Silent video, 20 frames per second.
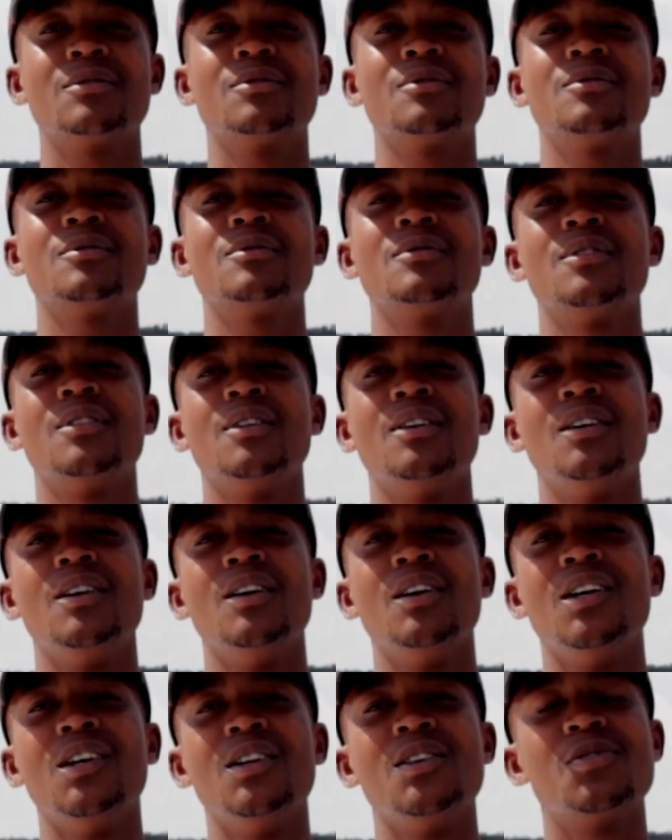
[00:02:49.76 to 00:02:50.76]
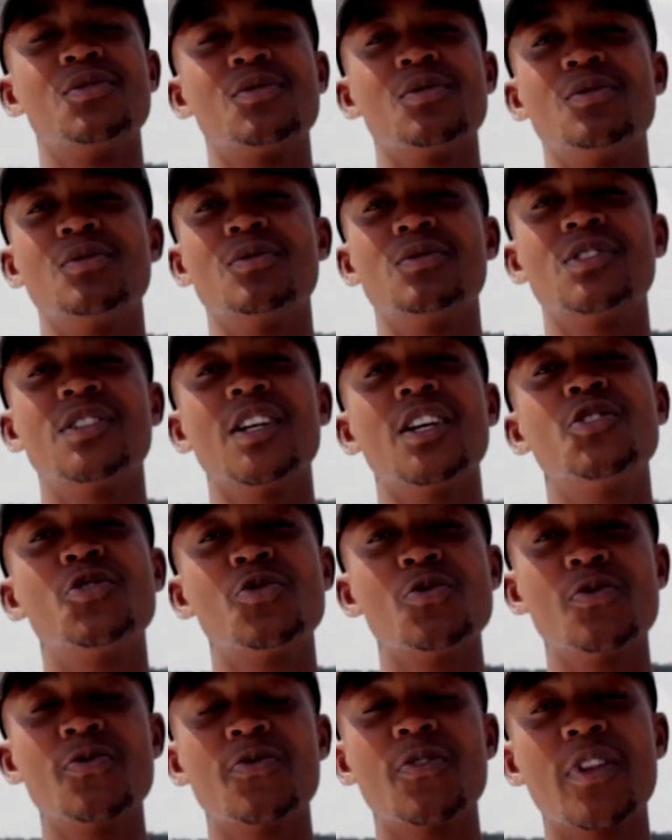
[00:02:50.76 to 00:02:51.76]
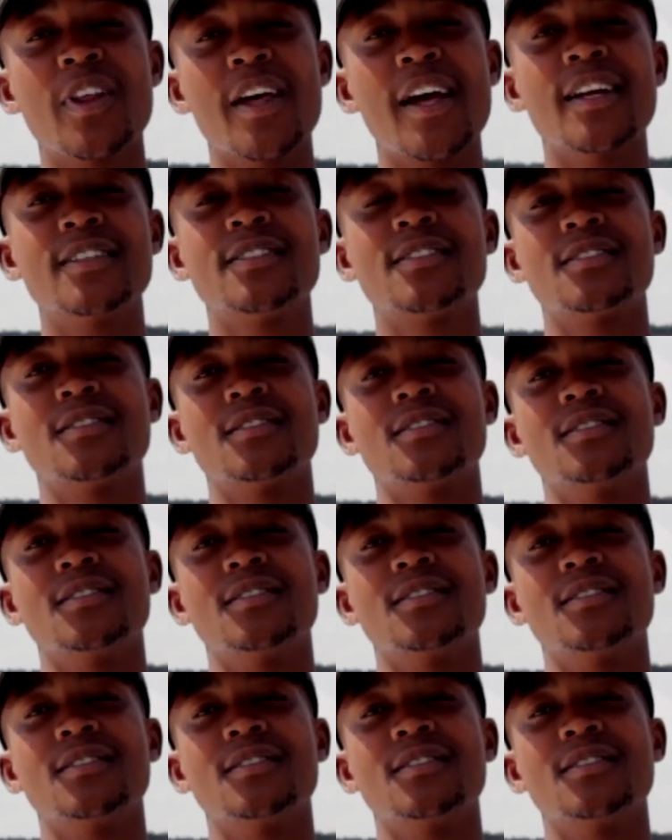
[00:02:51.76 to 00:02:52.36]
you know. So stay tuned for that.